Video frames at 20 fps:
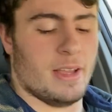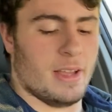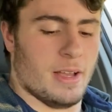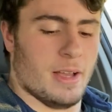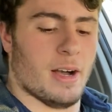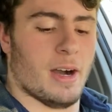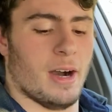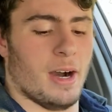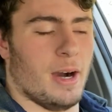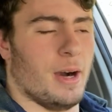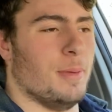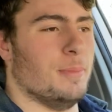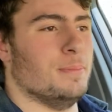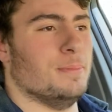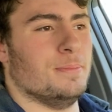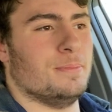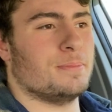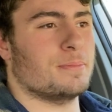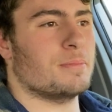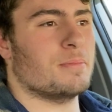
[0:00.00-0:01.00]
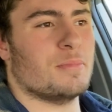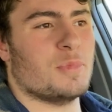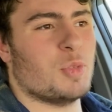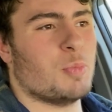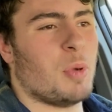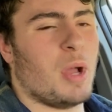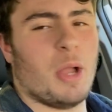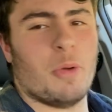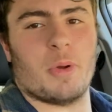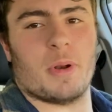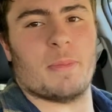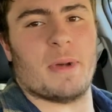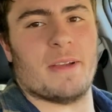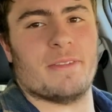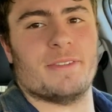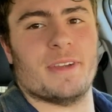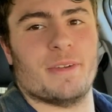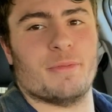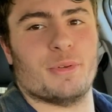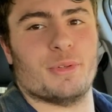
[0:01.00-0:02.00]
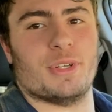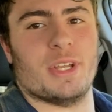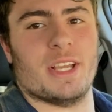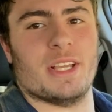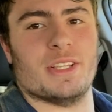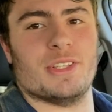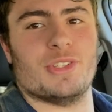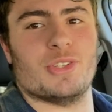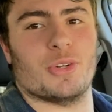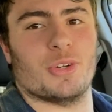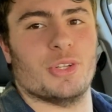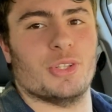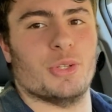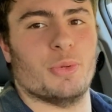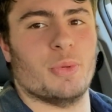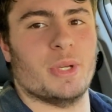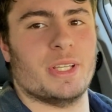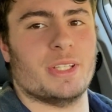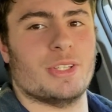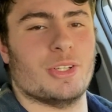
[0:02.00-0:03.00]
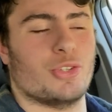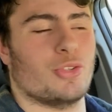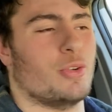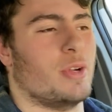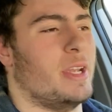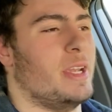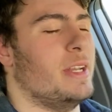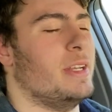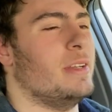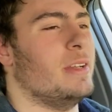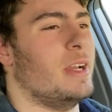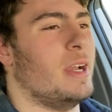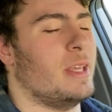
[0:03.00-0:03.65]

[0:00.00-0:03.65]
It's probably one of my favorite days during the week to train.